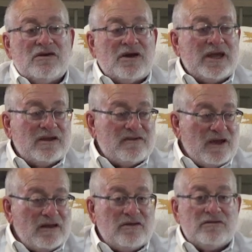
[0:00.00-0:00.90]
You know, I
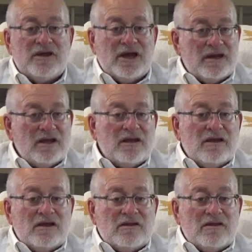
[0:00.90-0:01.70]
can tell you that